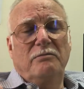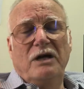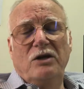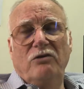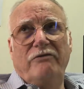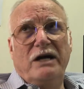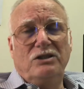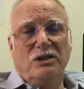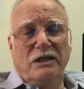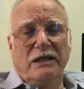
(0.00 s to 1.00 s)

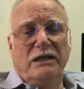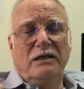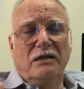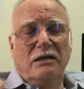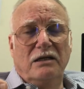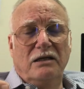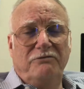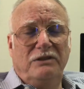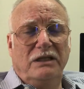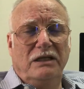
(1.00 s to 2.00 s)
manufacturing,
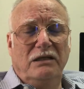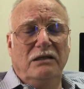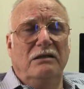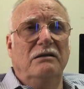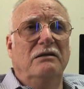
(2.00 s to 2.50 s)
lifting,